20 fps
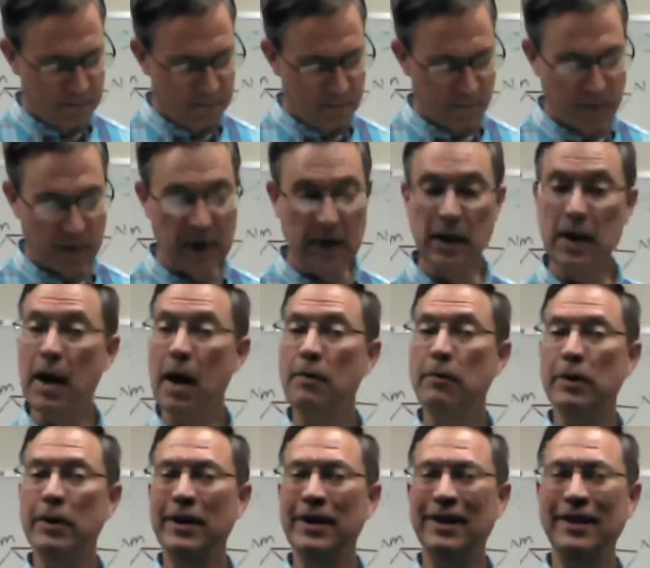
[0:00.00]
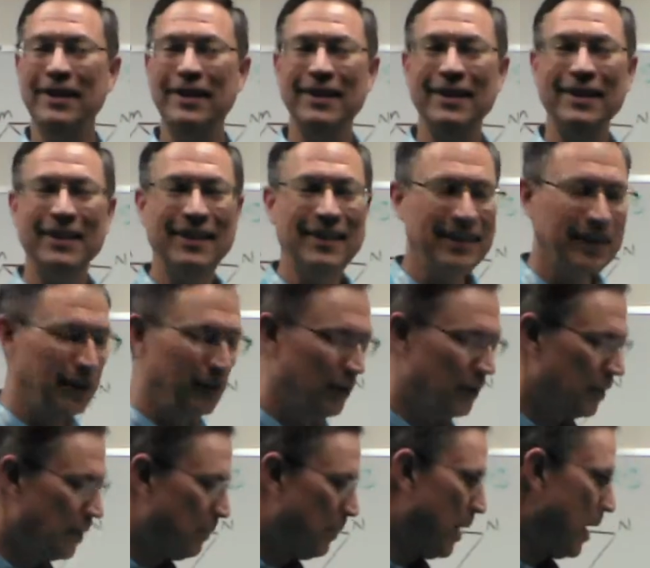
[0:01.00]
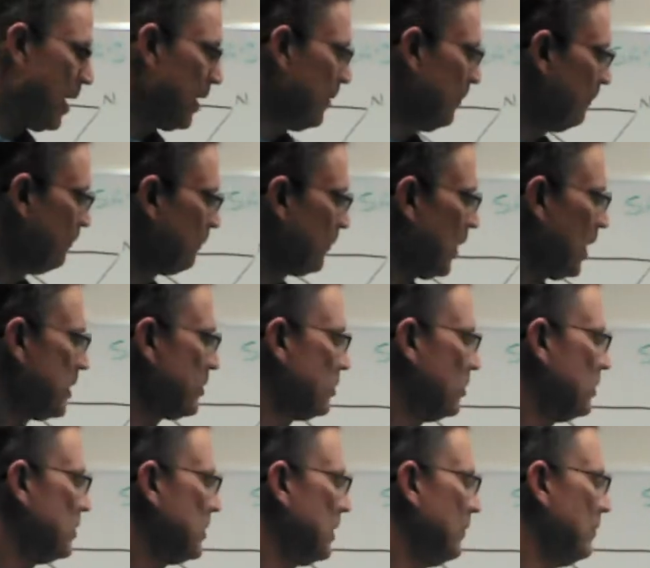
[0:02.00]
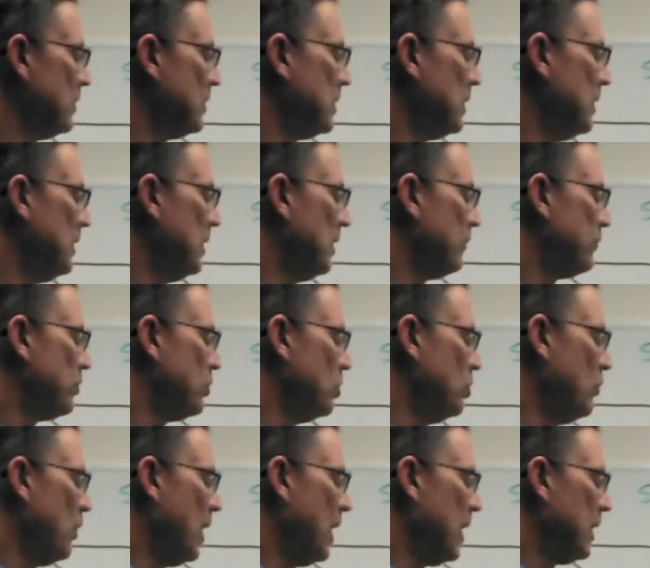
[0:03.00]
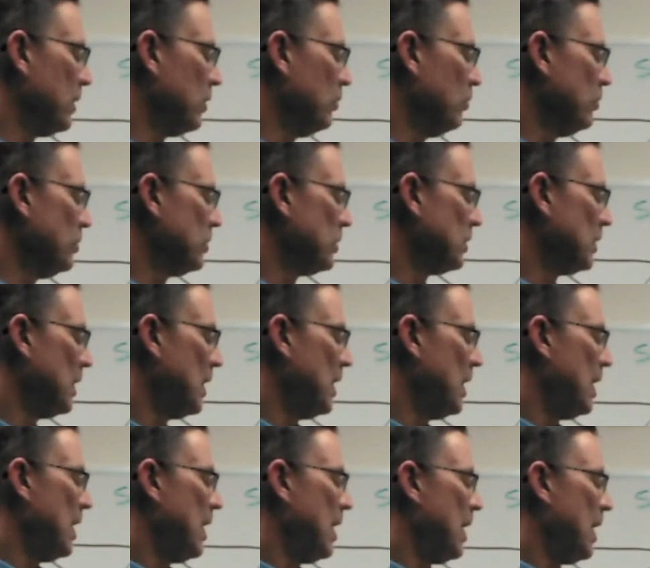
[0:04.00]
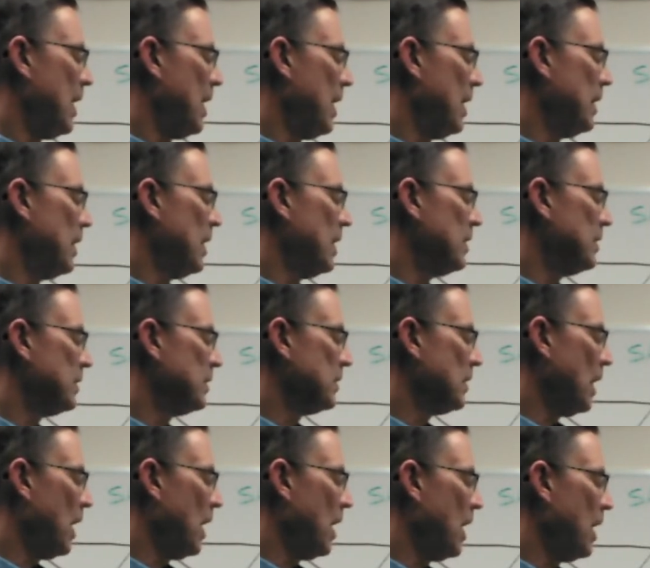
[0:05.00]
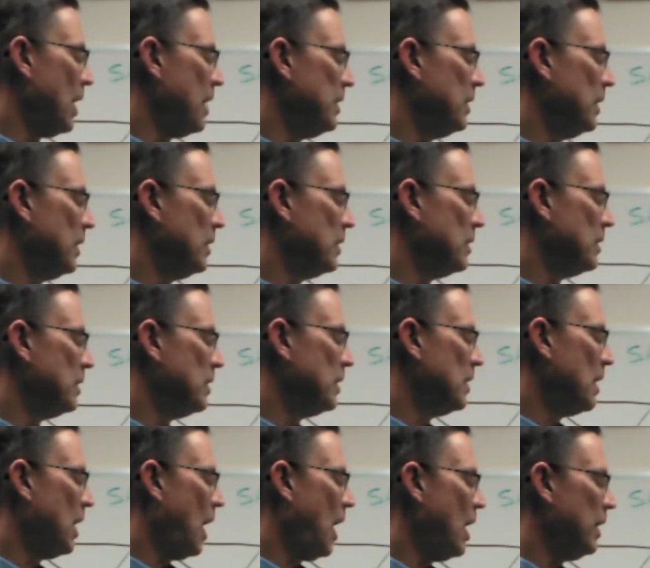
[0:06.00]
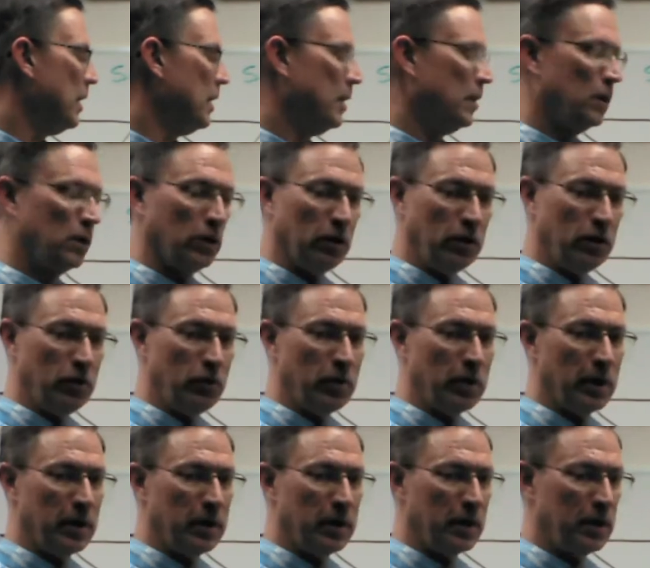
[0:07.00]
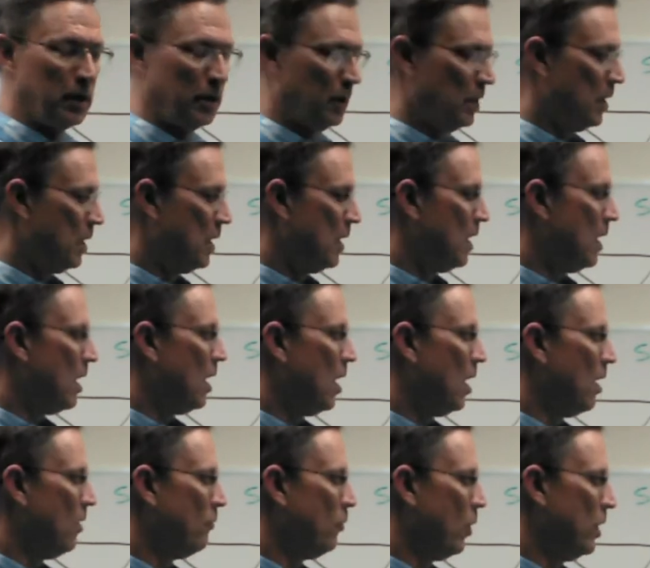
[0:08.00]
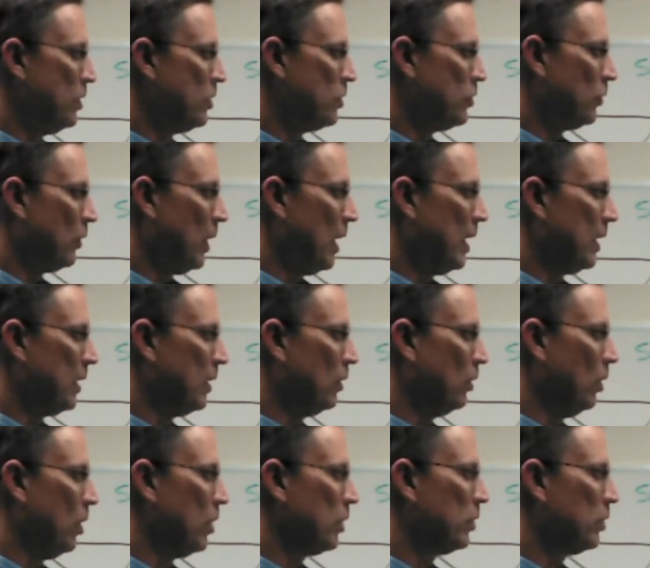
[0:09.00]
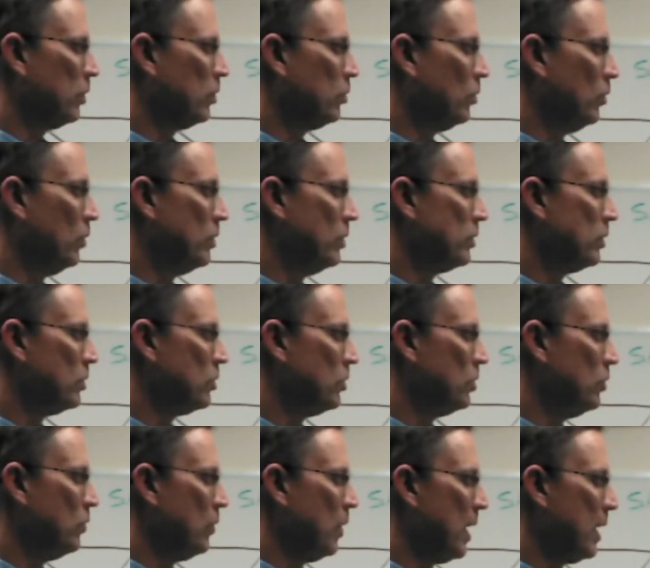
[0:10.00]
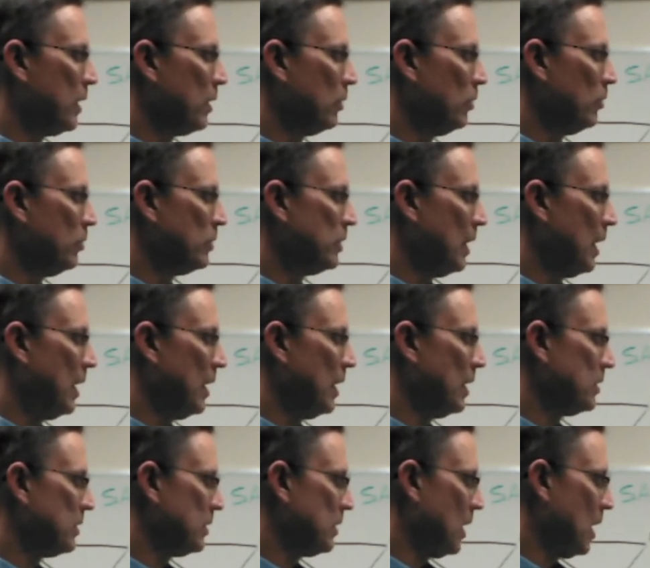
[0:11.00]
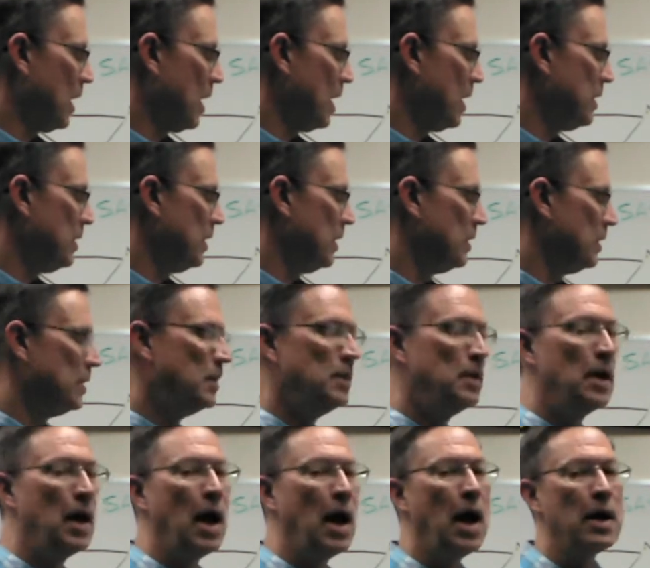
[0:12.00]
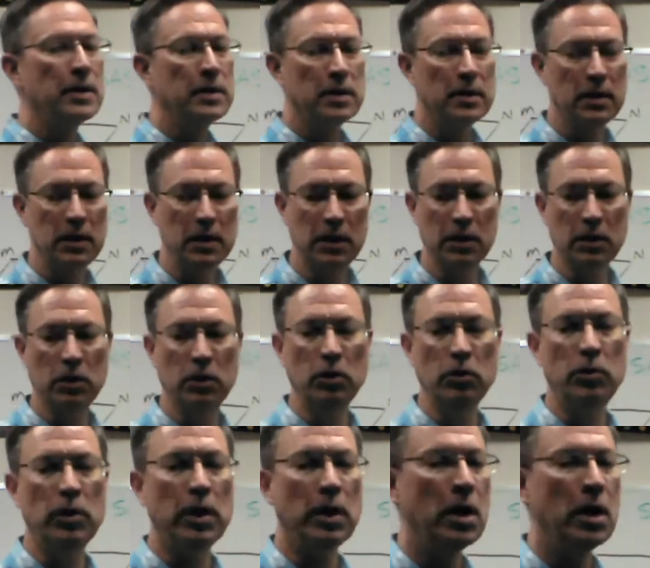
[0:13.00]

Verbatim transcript: 11 here at the bottom, postulate 17 of two angles and a side not included of one triangle are congruent to two angles and a side not included.